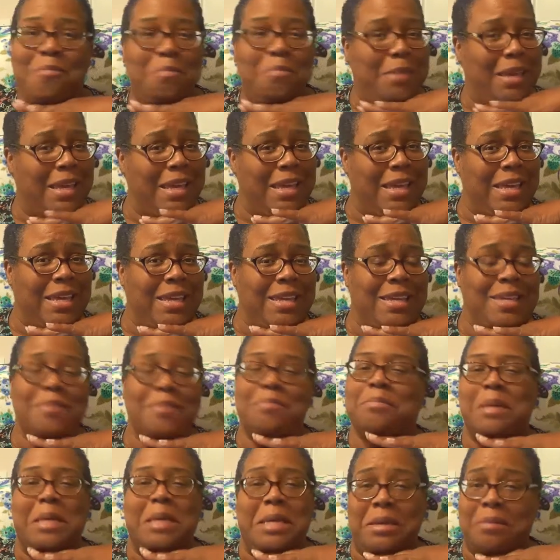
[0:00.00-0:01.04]
Me?
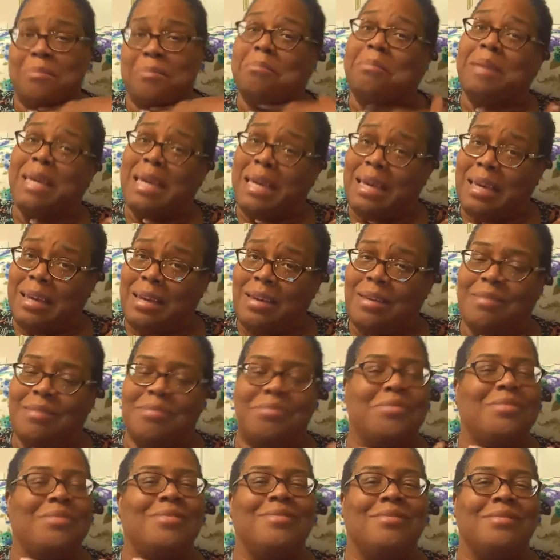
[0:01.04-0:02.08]
Me? Me?
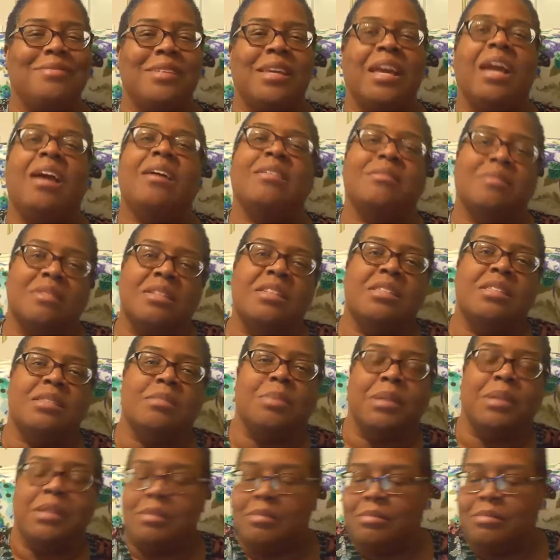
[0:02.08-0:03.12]
Yeah, it's
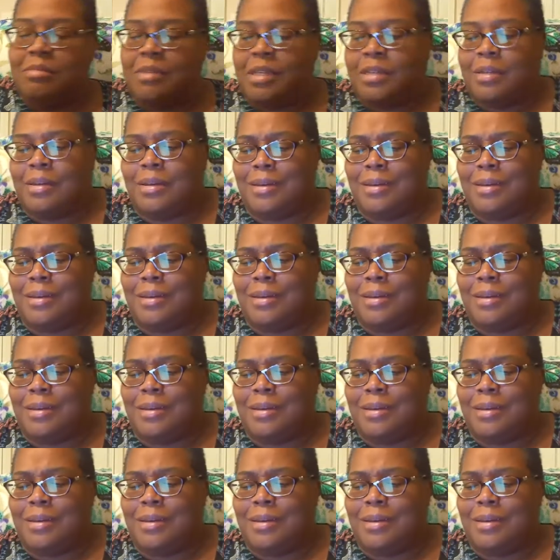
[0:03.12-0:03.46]
me.